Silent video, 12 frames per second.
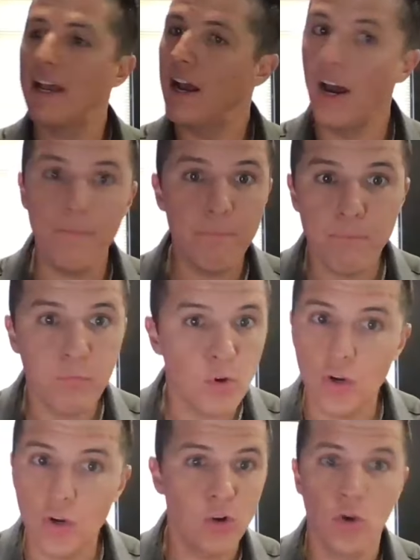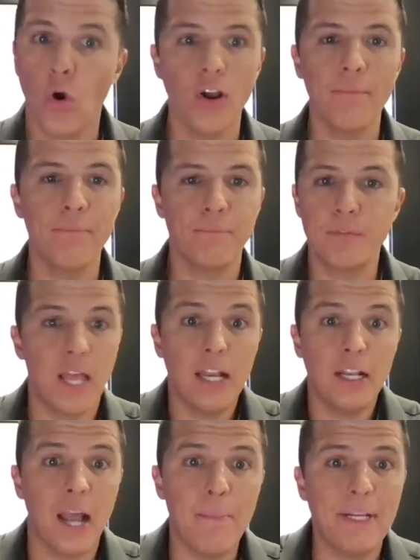A lot
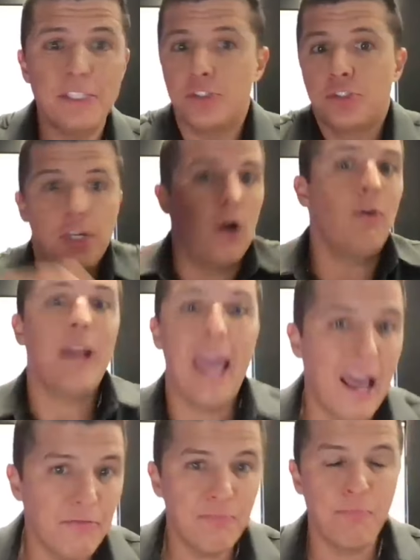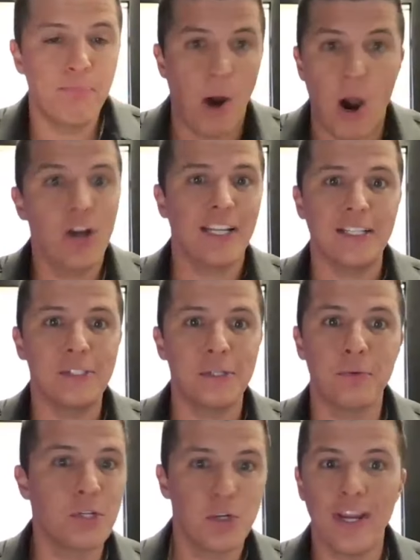of companies don't have parties and
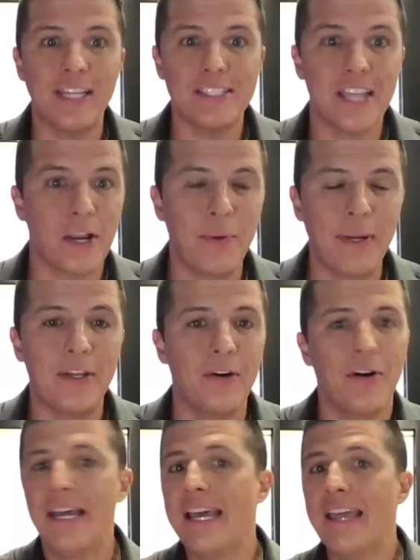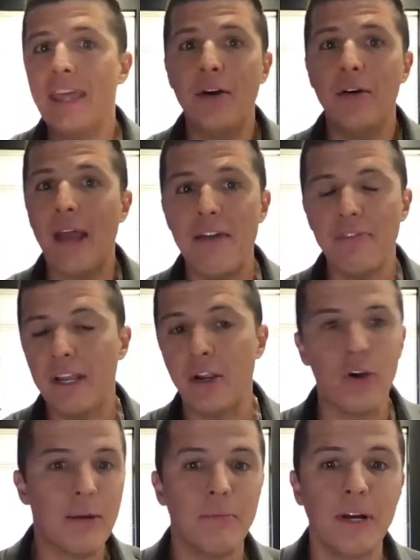retreats like we do. They don't have
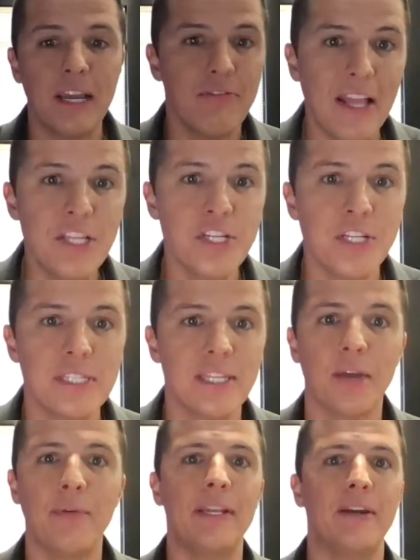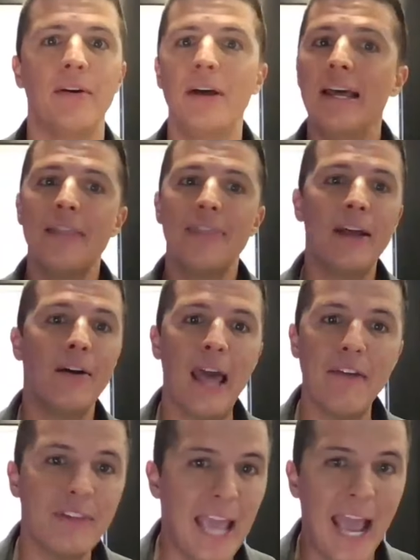incredible conventions like we do. They don't
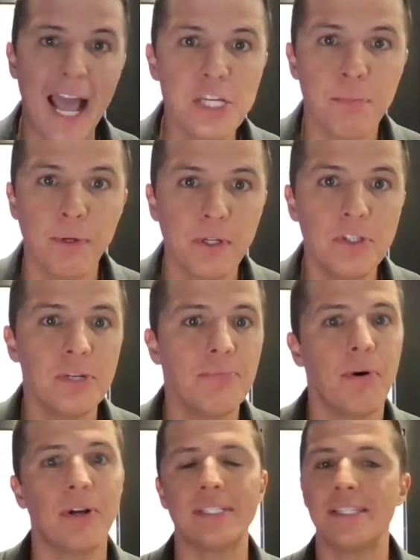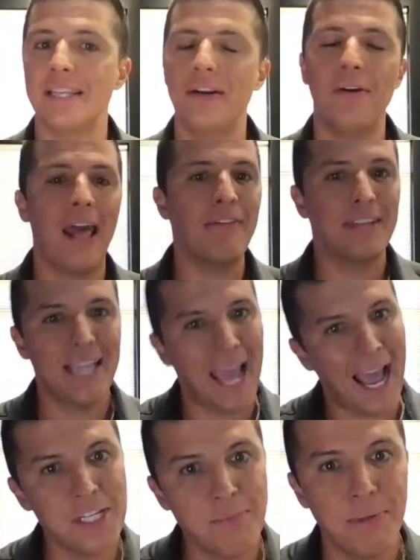have cash producer bonuses. They don't have
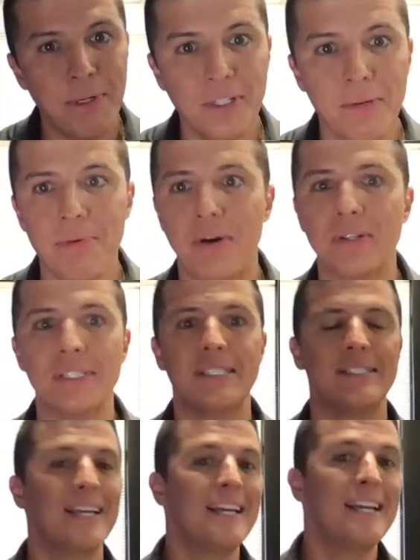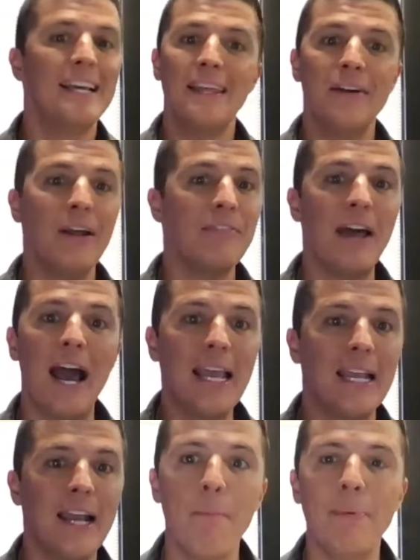cash builder bonuses. They don't have the high
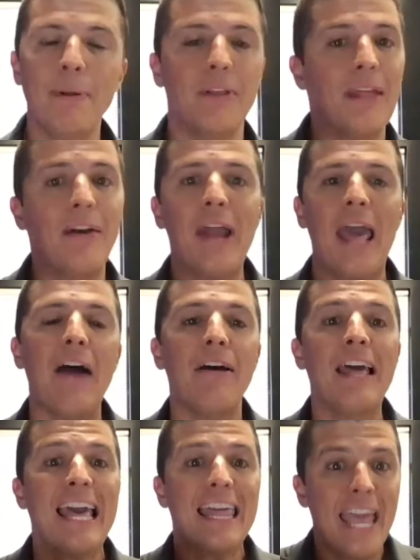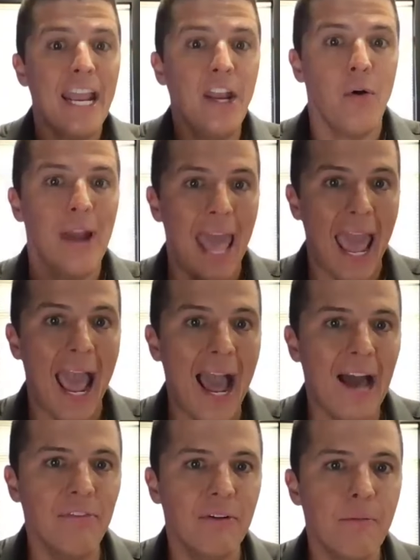comp we do. They don't have
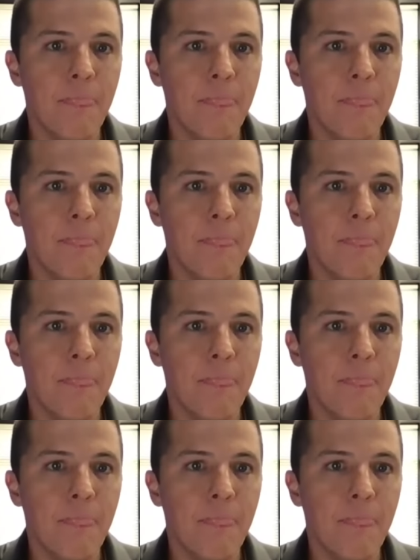the